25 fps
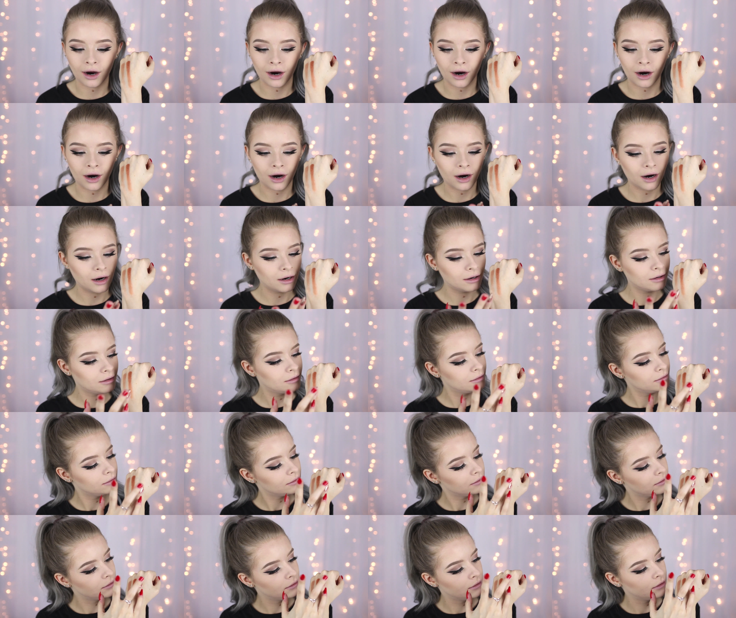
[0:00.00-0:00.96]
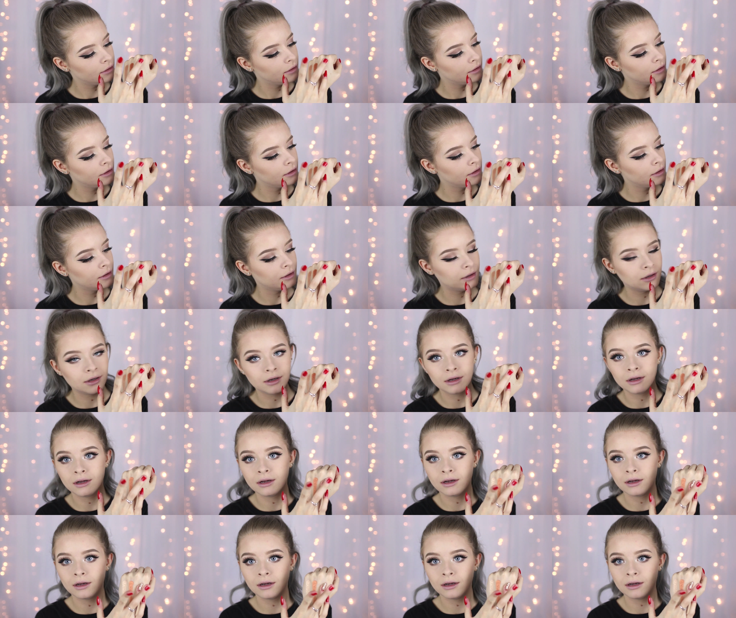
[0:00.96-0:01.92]

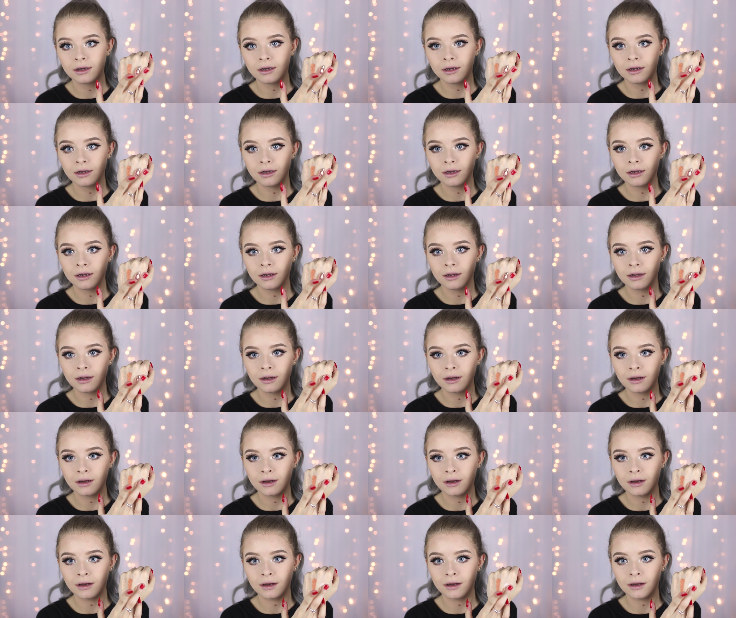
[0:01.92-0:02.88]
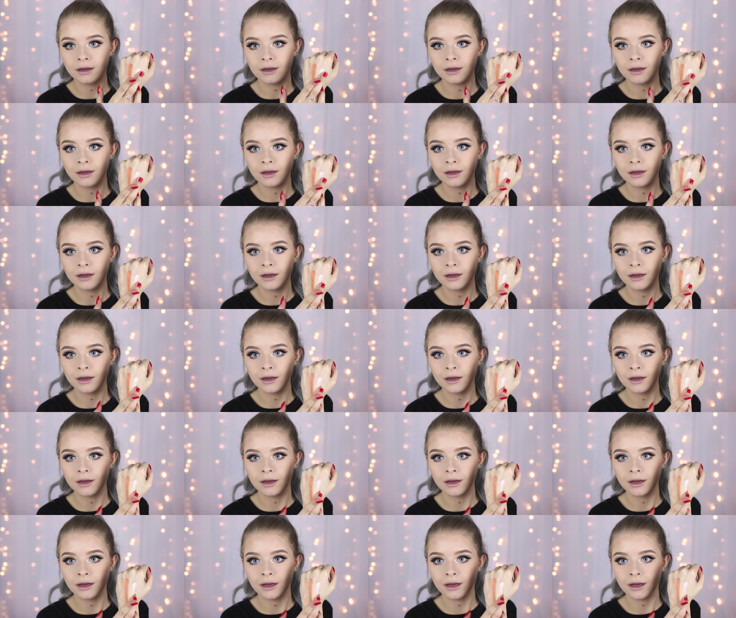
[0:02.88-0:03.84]

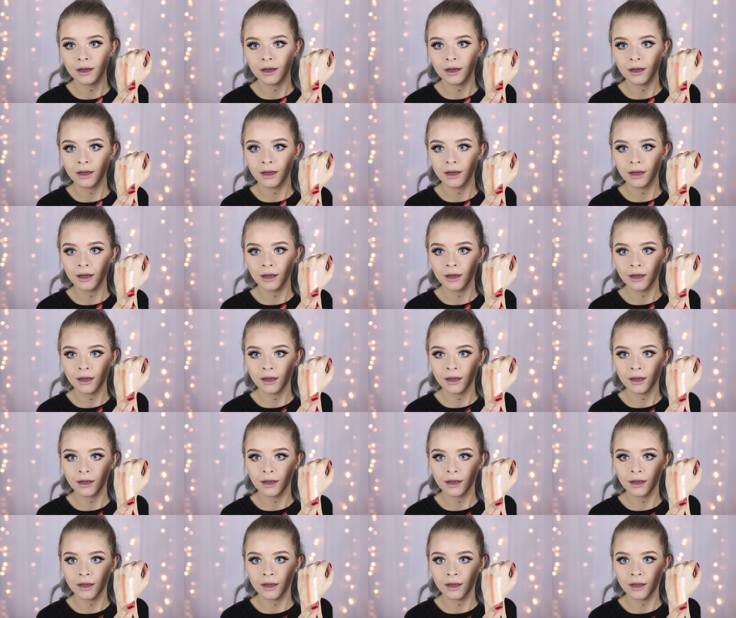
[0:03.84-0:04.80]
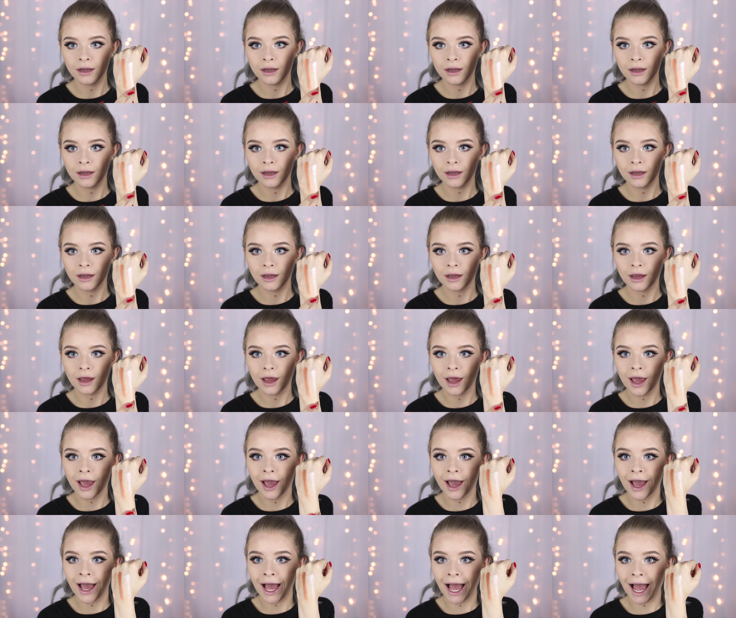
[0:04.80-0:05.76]

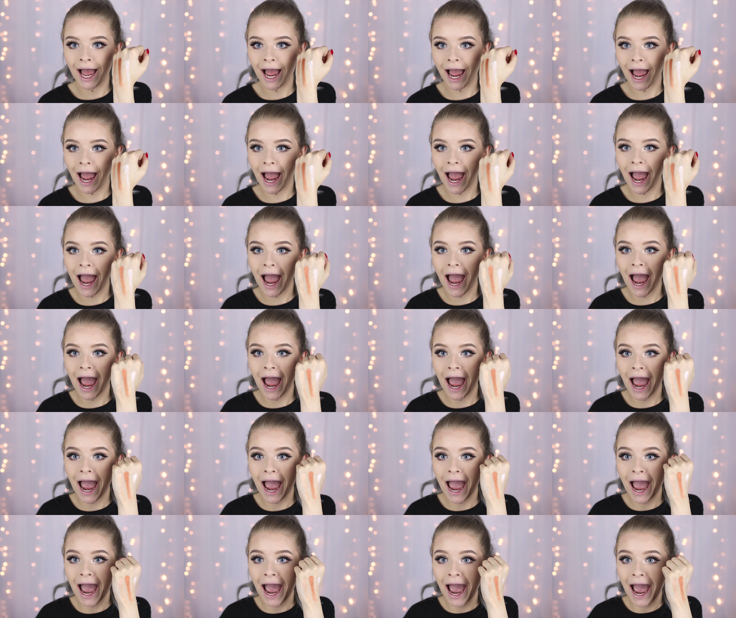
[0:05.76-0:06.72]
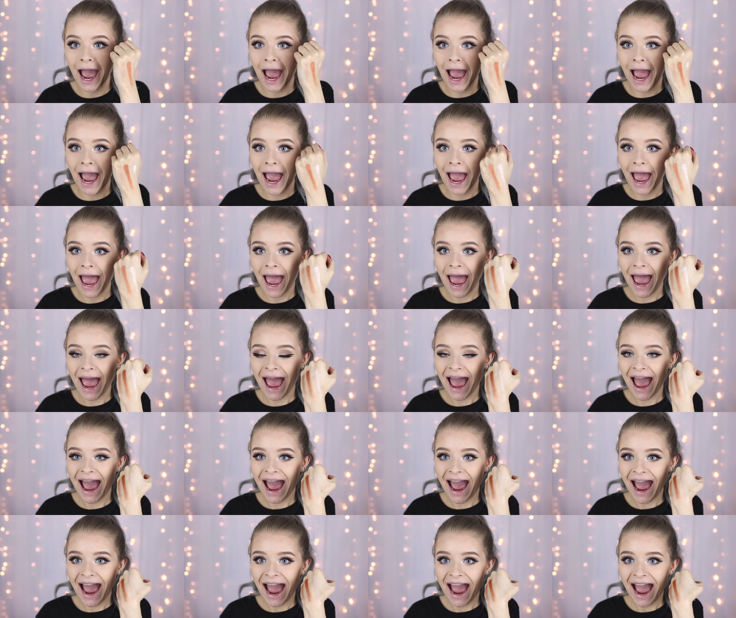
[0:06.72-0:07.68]
Nothing is said.